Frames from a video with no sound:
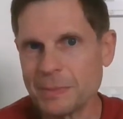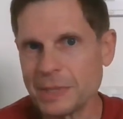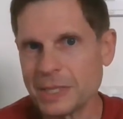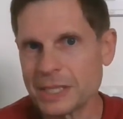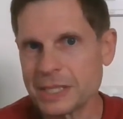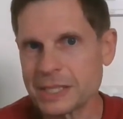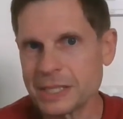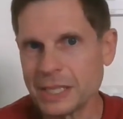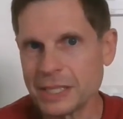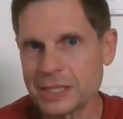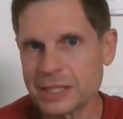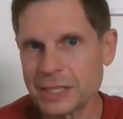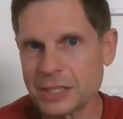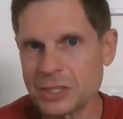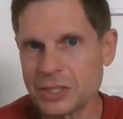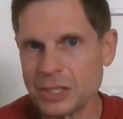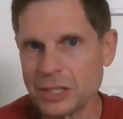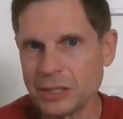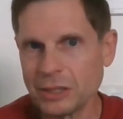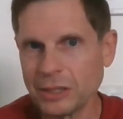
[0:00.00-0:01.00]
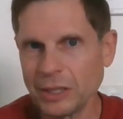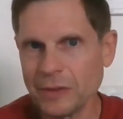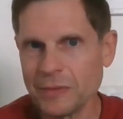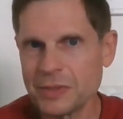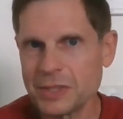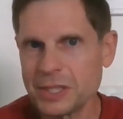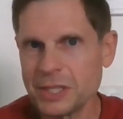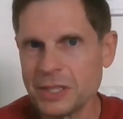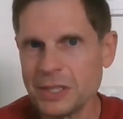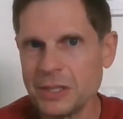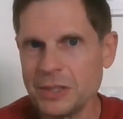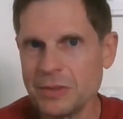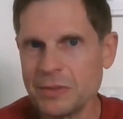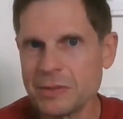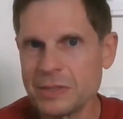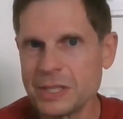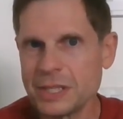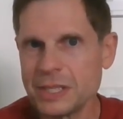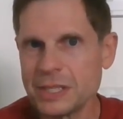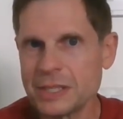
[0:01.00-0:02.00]
in the sense that she loves to
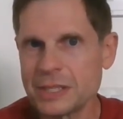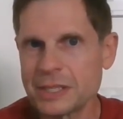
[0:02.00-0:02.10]
use